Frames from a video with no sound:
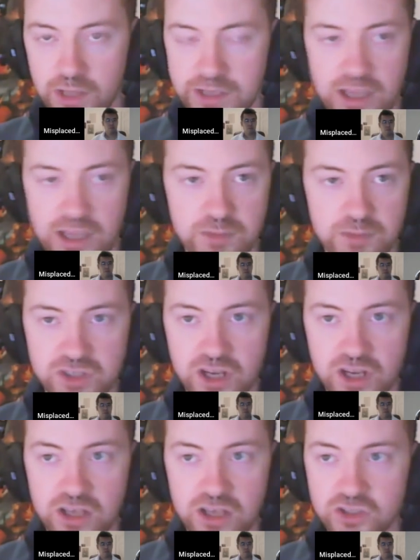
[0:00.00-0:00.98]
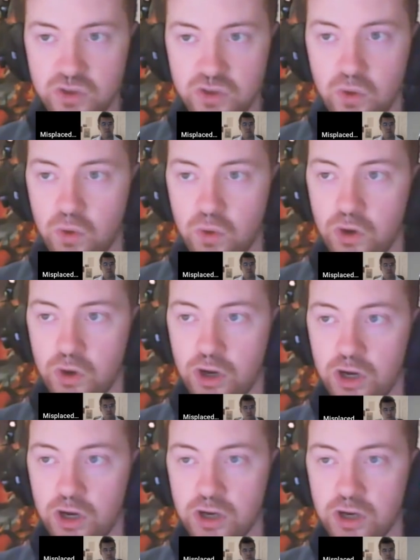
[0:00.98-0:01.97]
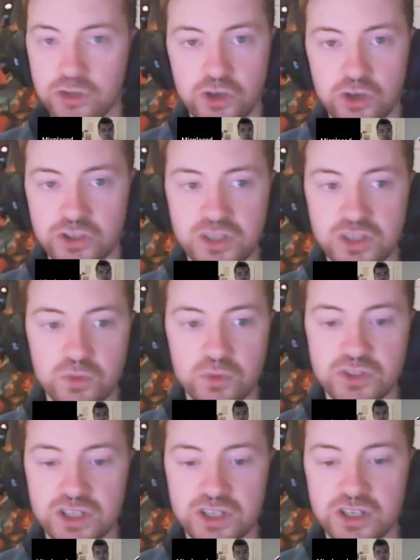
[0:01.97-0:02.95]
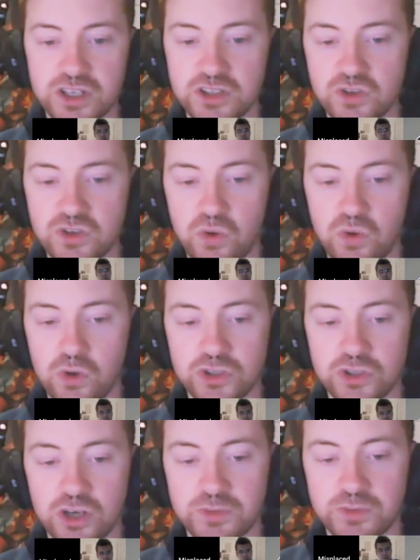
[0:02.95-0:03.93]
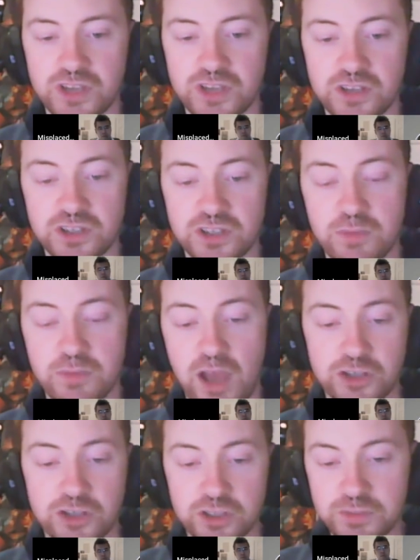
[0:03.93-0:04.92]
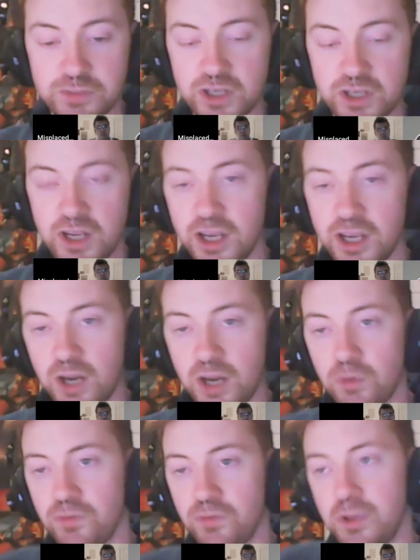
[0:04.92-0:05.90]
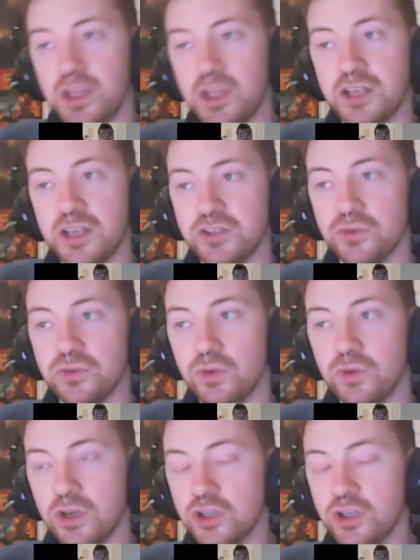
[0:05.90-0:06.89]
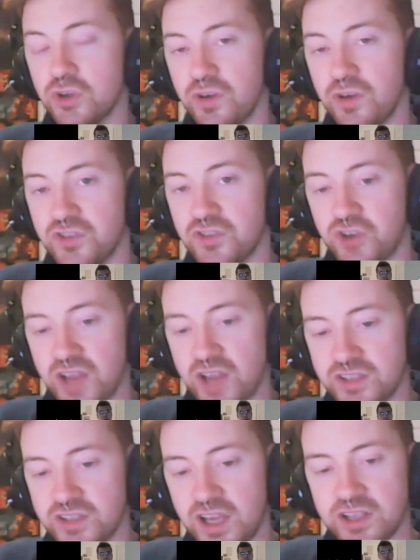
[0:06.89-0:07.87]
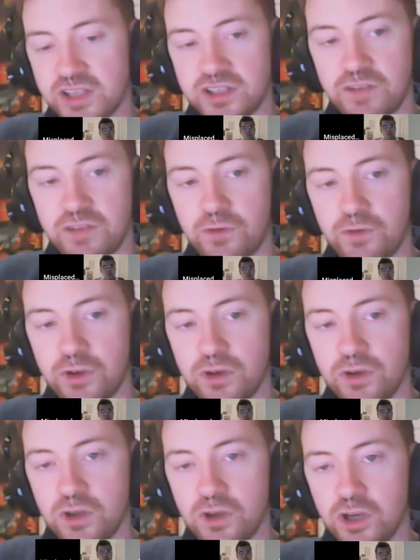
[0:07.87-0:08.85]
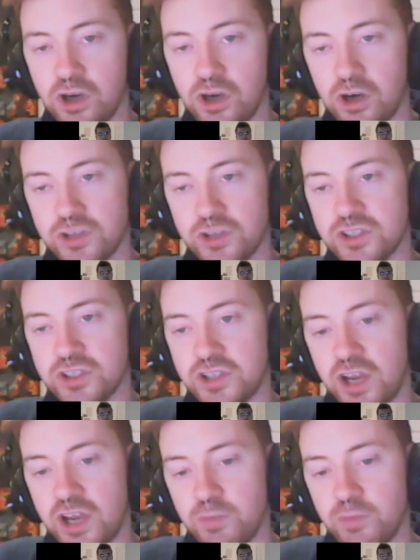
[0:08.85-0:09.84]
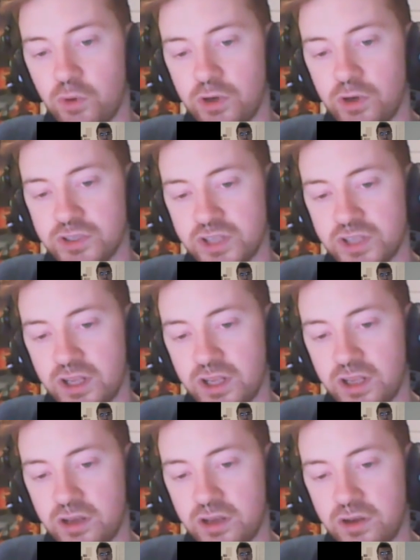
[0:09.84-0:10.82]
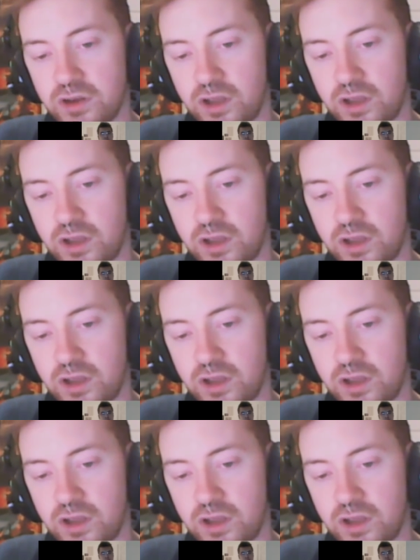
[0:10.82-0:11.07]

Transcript: game states or turn sequences or circumstances in matchups. And I would have really liked to sort of stress test different cards and sideboards. And